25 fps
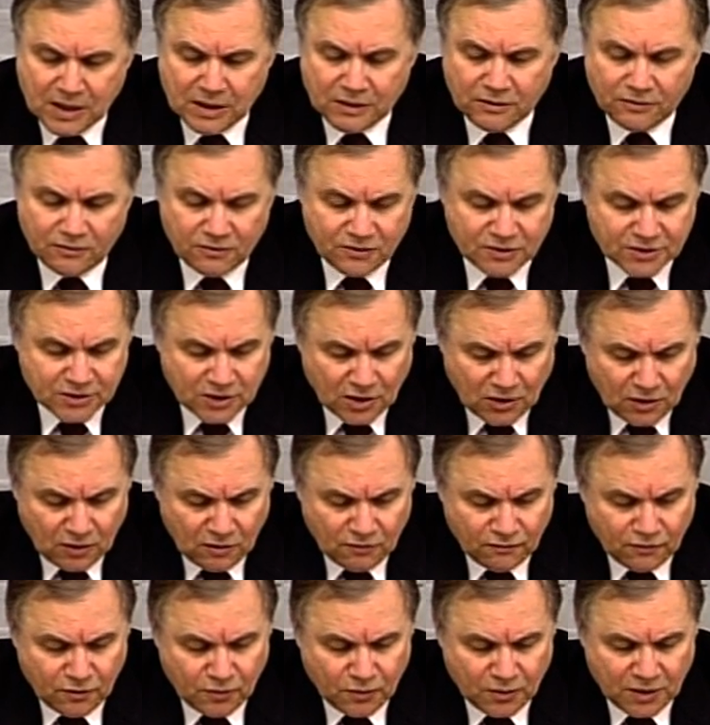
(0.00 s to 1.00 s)
The
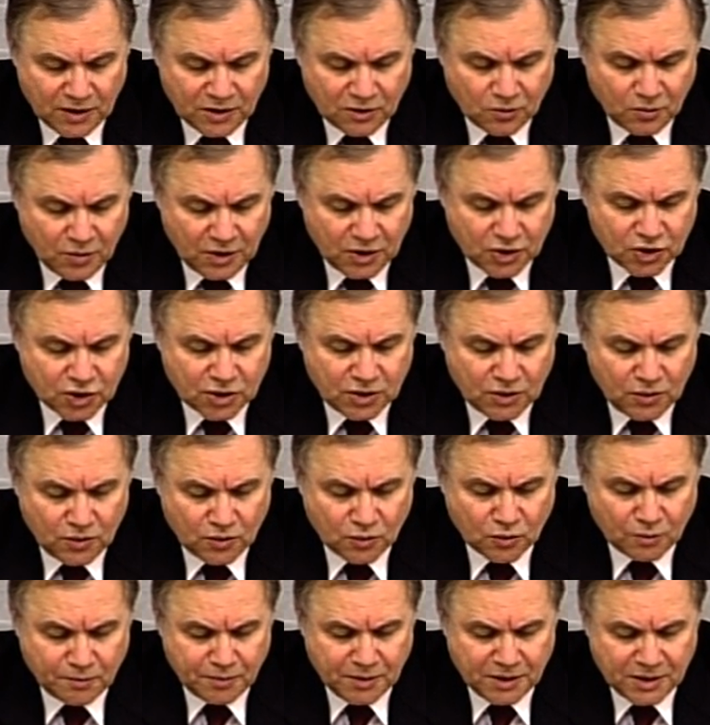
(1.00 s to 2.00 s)
resolve with which
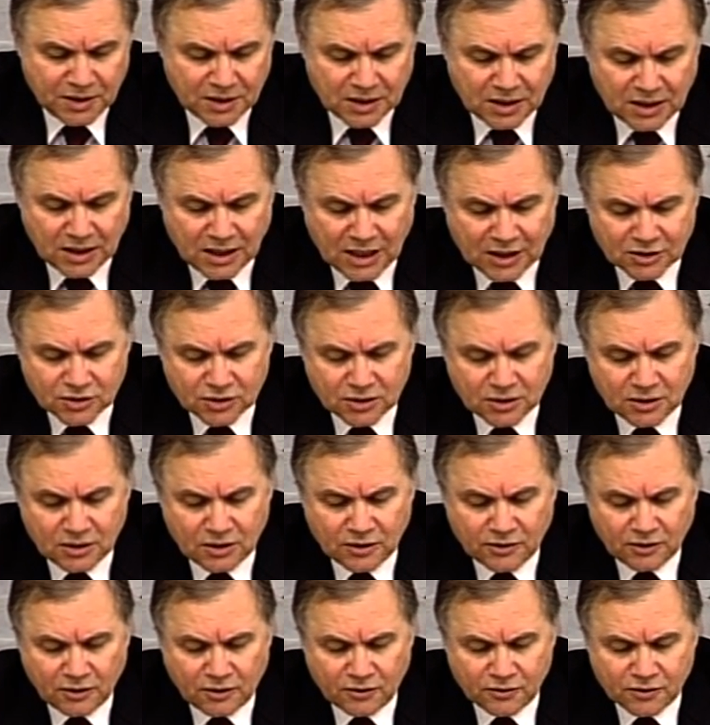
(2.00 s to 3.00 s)
European and national
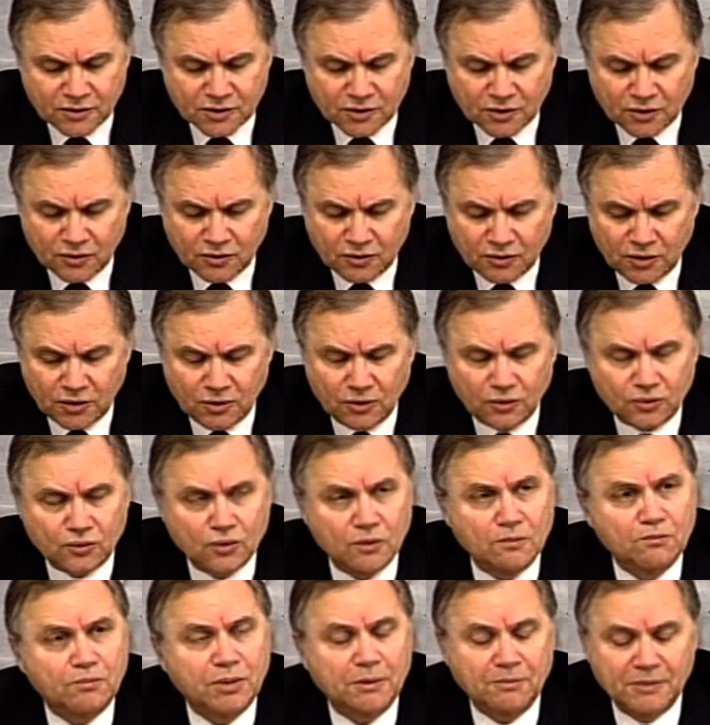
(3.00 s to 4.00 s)
authorities continue to
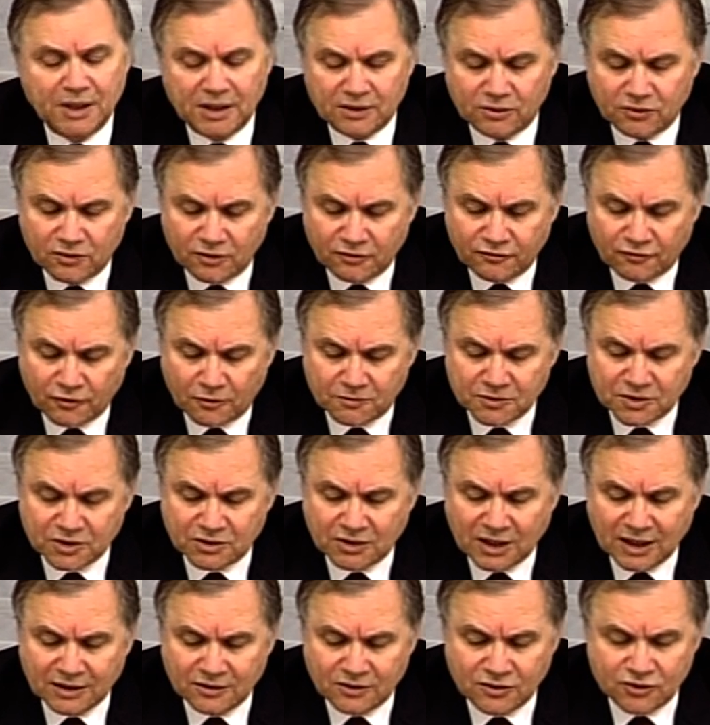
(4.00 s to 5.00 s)
implement the reform
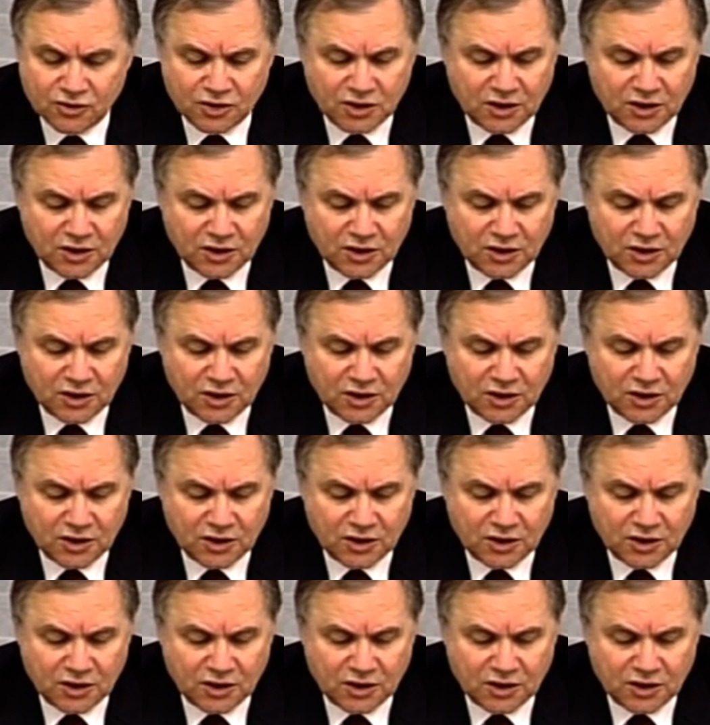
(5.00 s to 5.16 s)
strategy